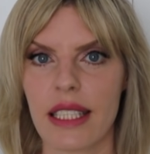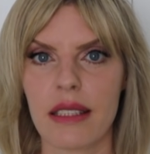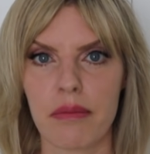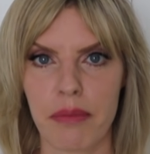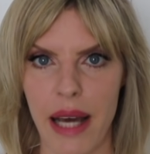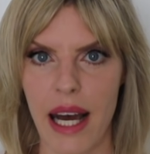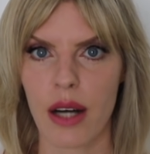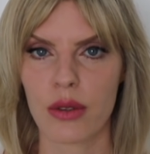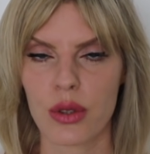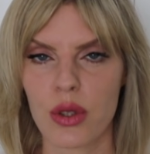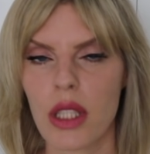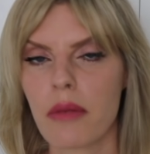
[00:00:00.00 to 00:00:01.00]
in
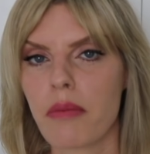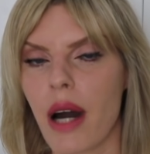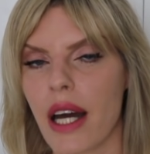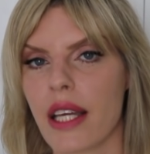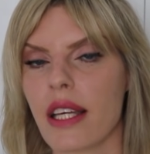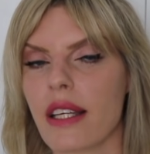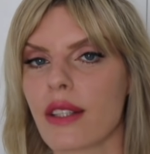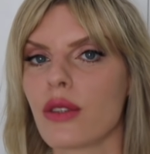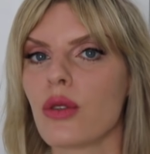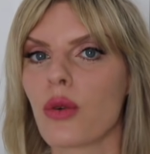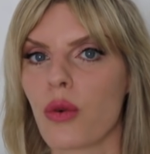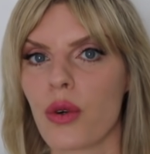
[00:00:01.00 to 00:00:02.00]
boundary by
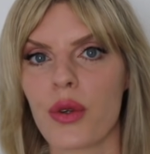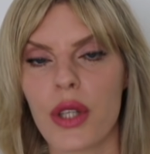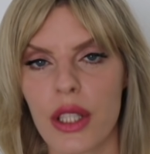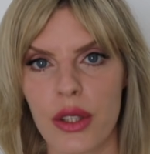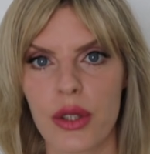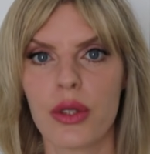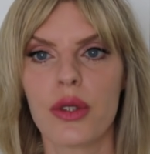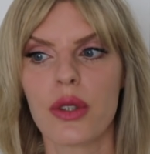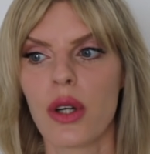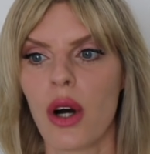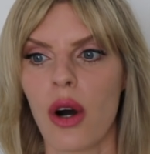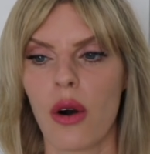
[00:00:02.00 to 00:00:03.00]
ignoring you